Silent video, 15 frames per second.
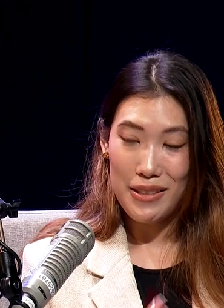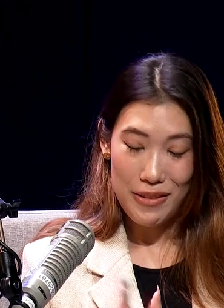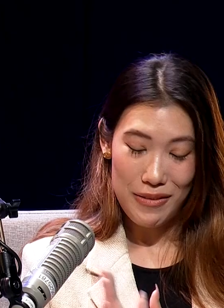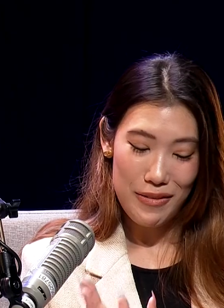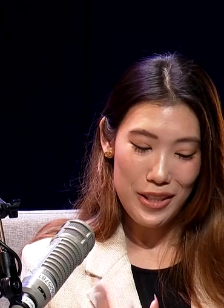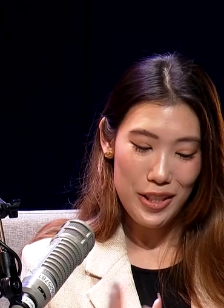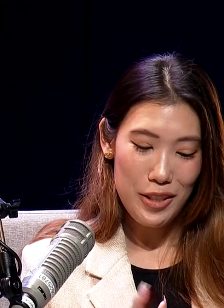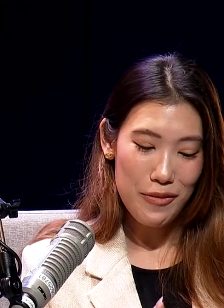
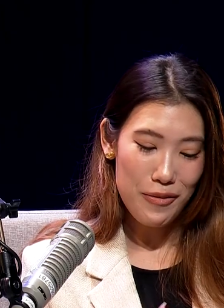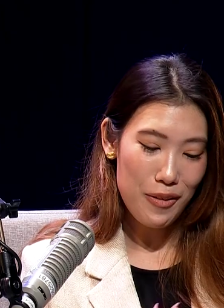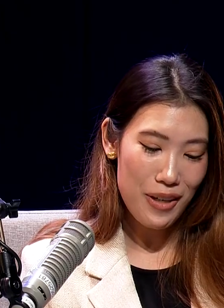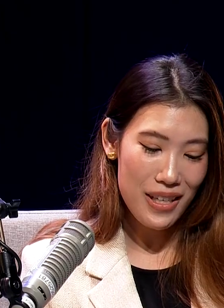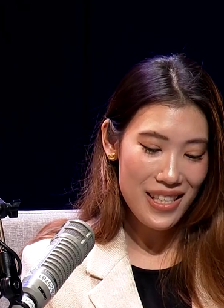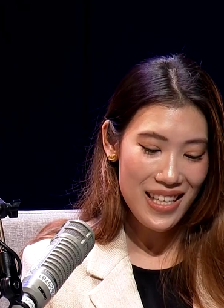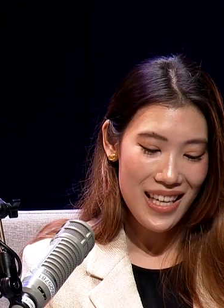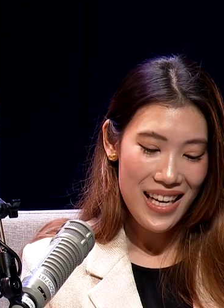for you, of
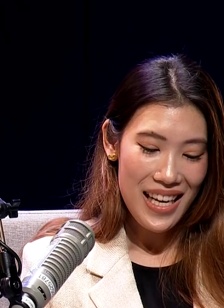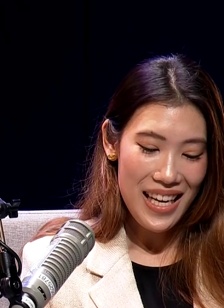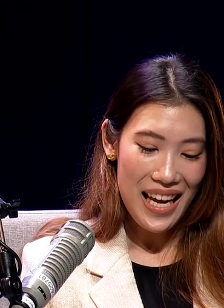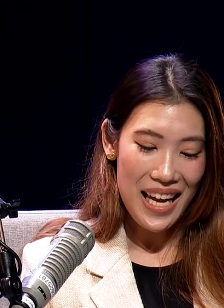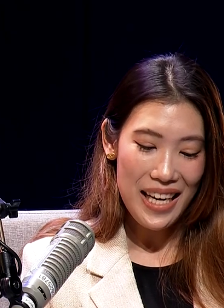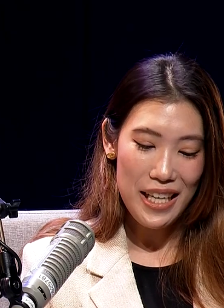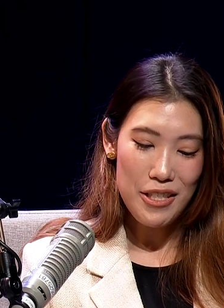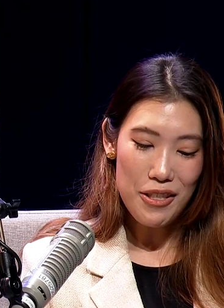course,
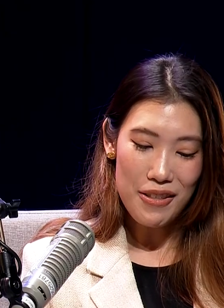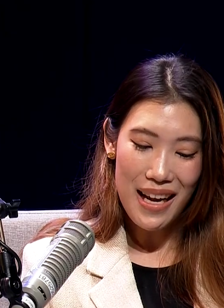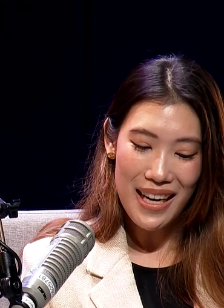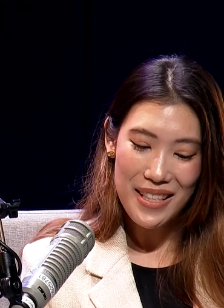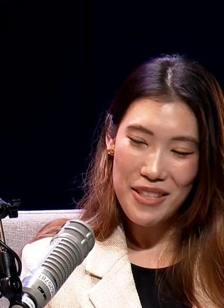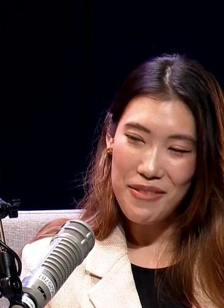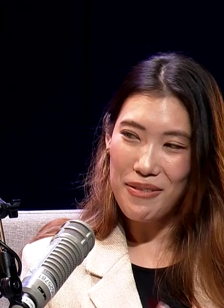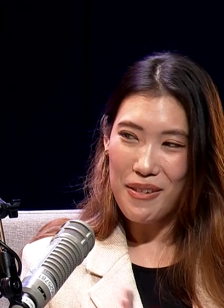and
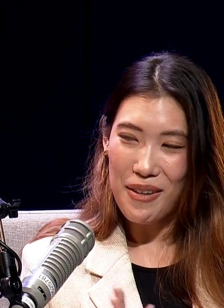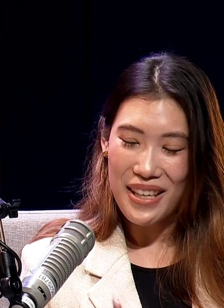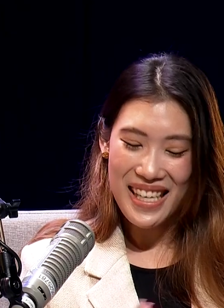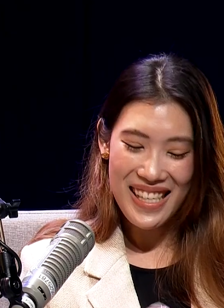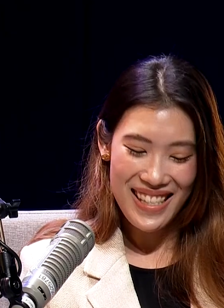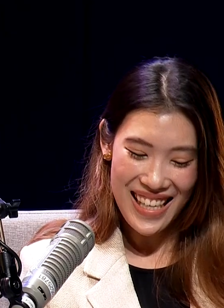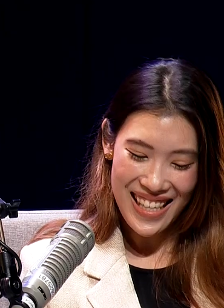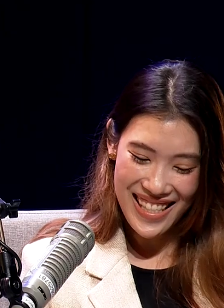interactive learning
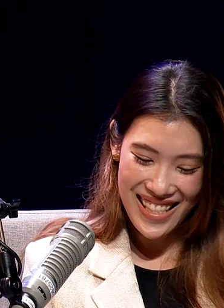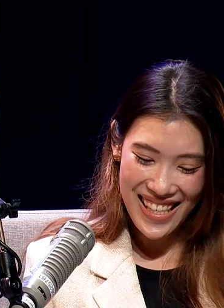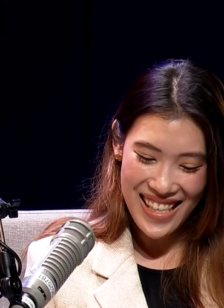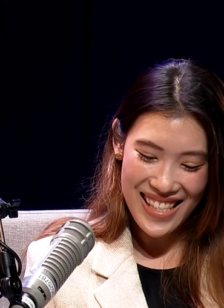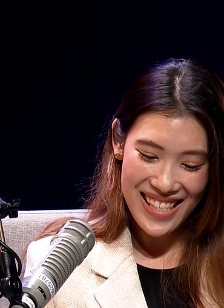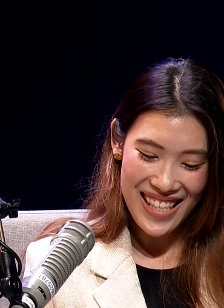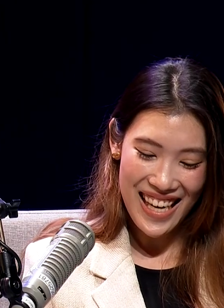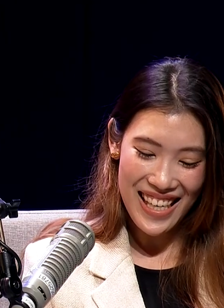
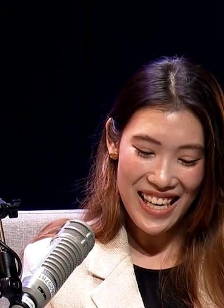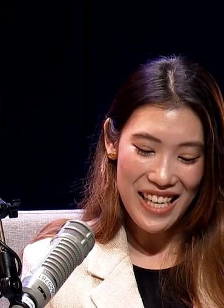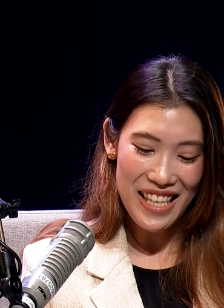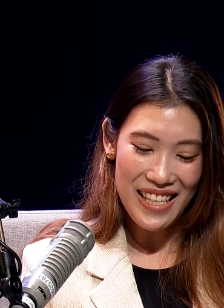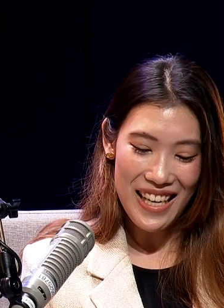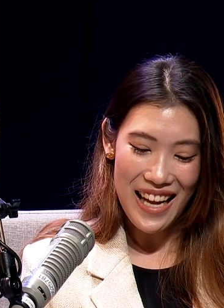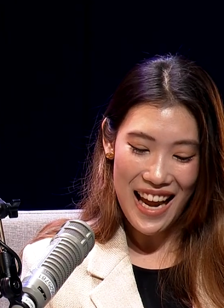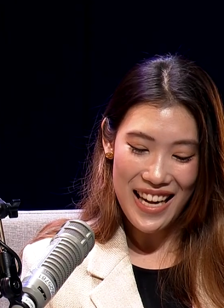sessions
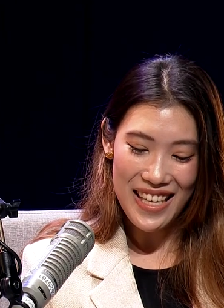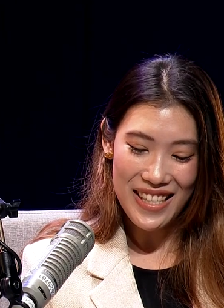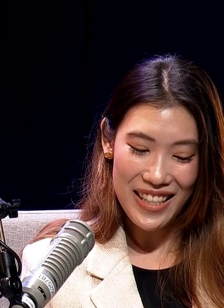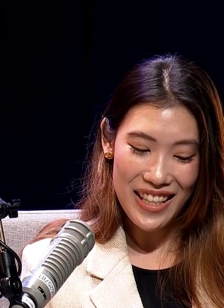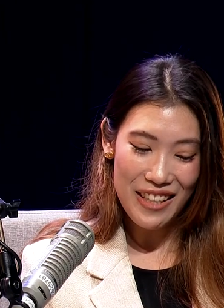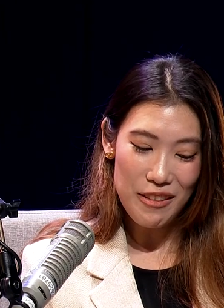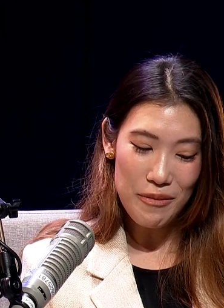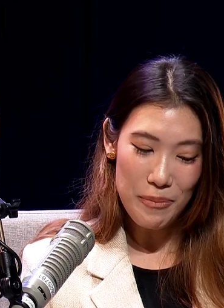and
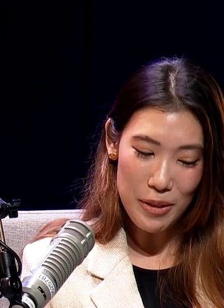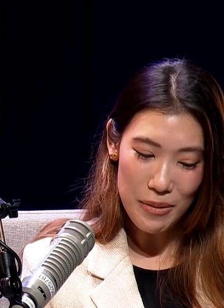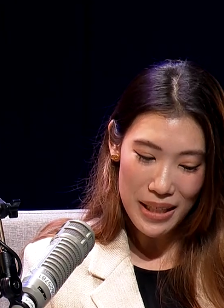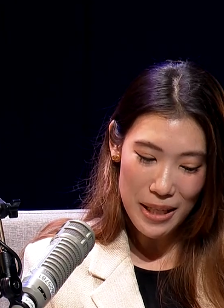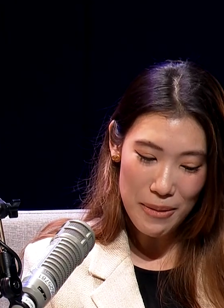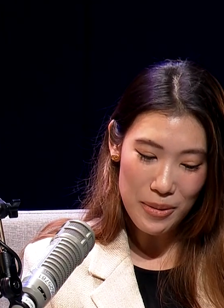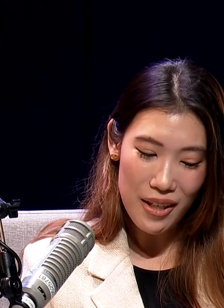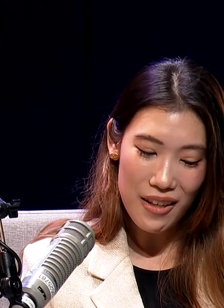skill
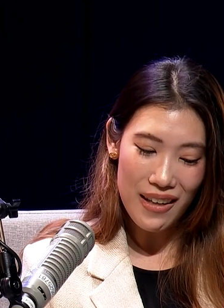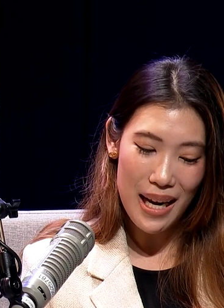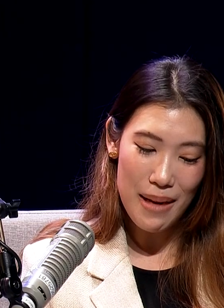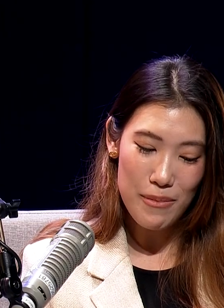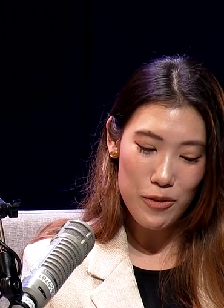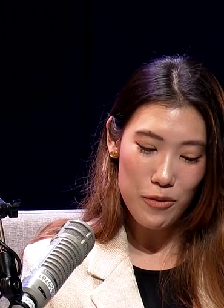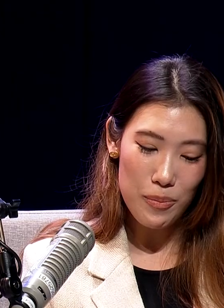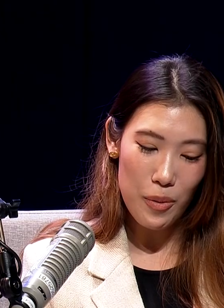building
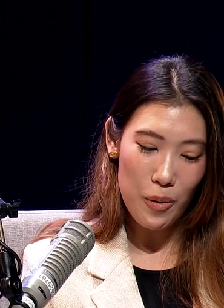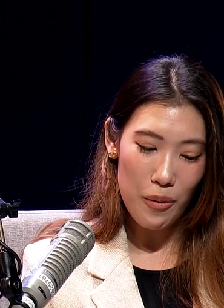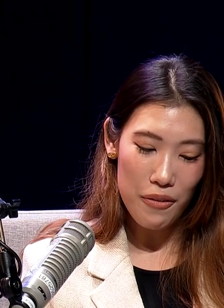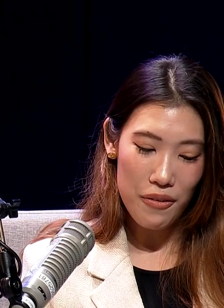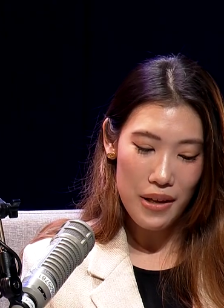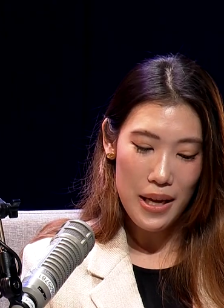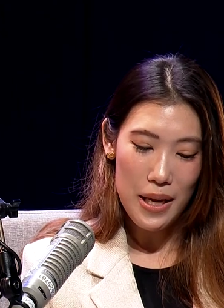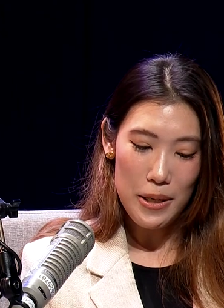programs for
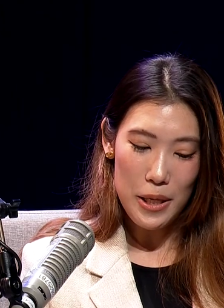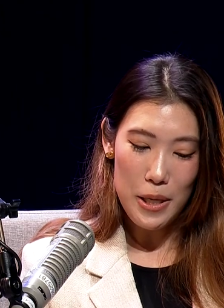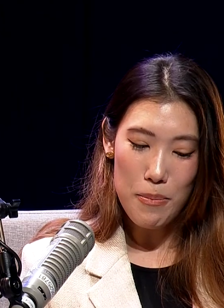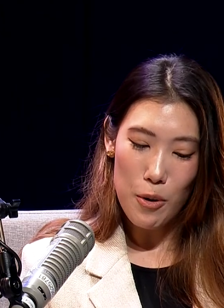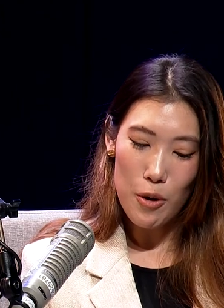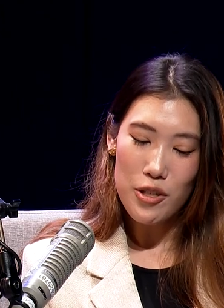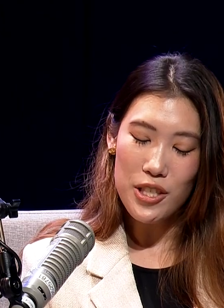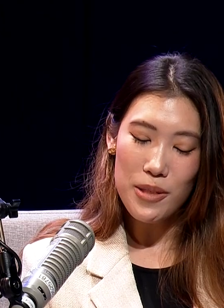both
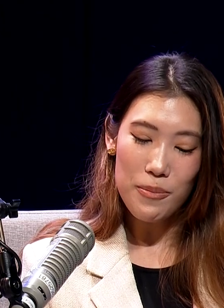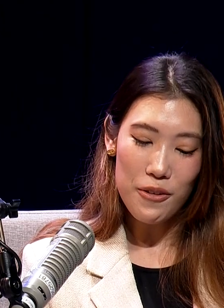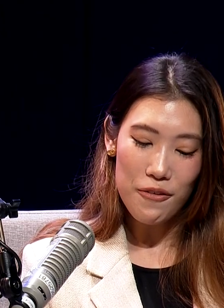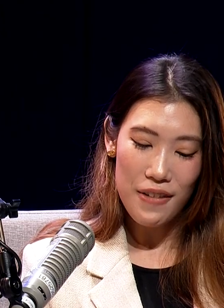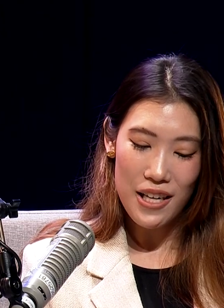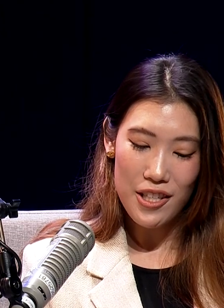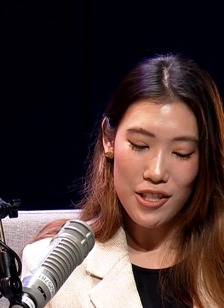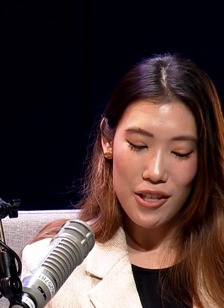emerging
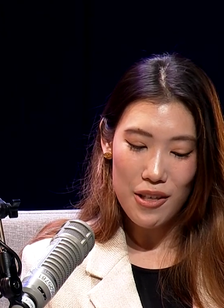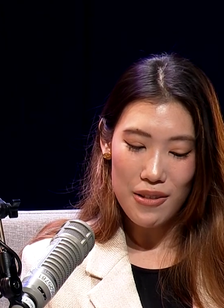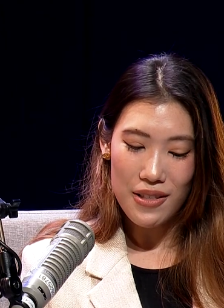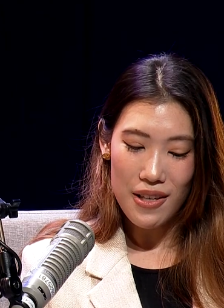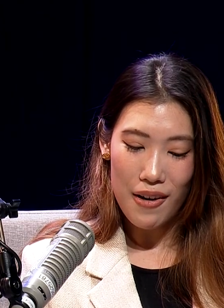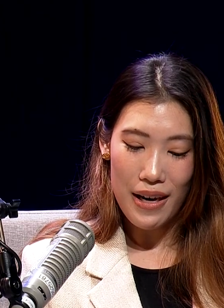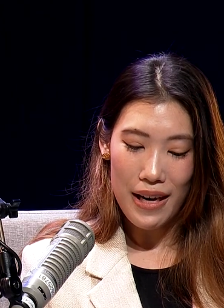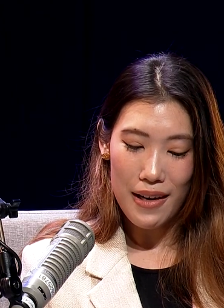professionals
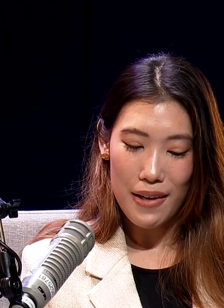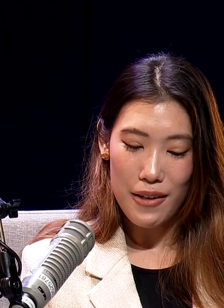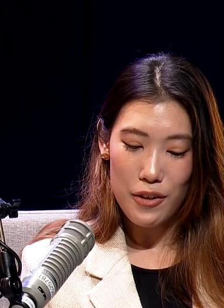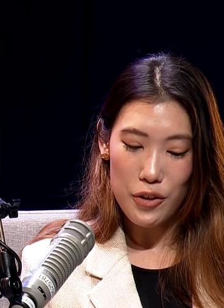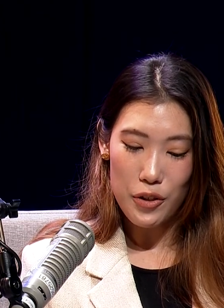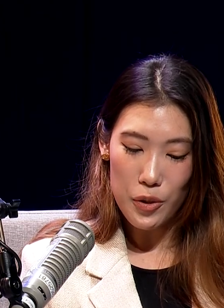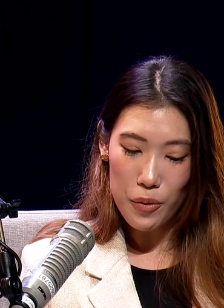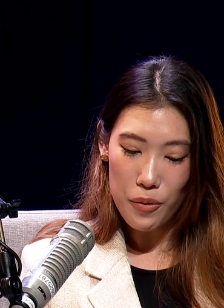
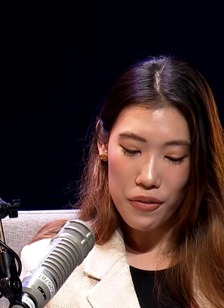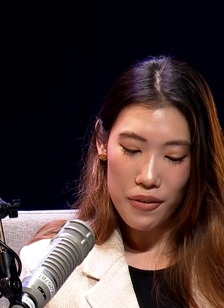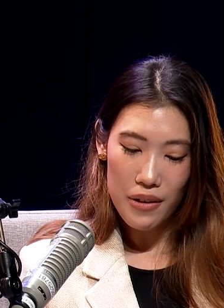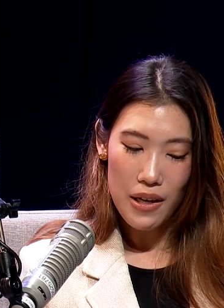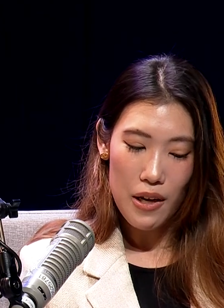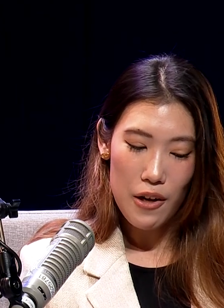and youth,